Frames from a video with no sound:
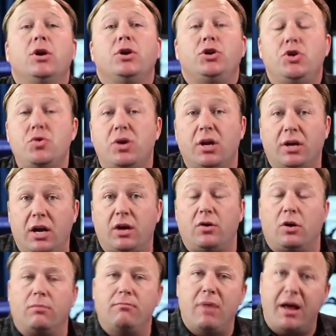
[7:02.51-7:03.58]
You can get
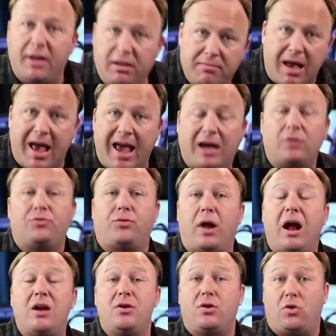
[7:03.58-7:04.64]
your money back,
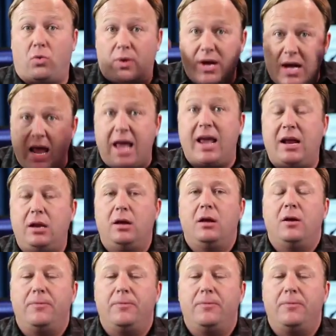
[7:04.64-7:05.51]
trying to create